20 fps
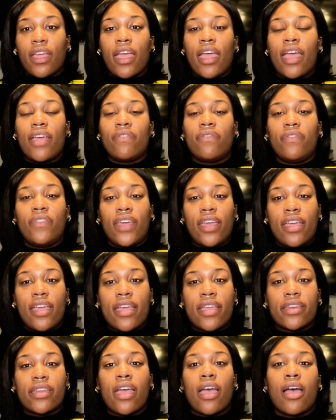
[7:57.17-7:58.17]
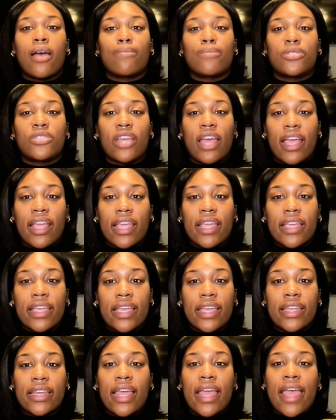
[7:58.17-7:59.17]
And then I'm checking
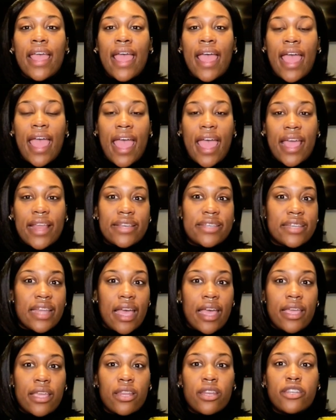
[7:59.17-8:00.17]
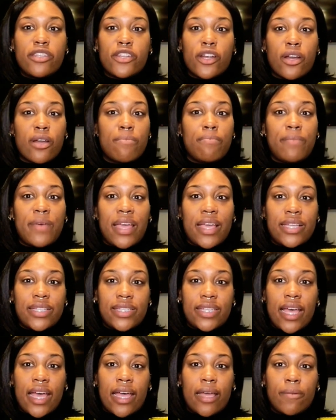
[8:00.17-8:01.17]
it at night during
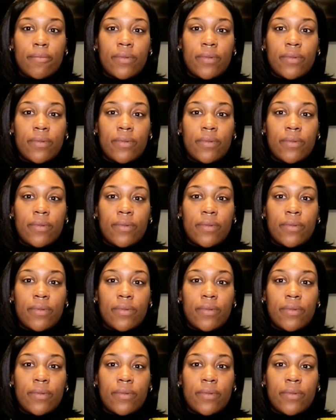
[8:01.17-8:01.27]
bedtime.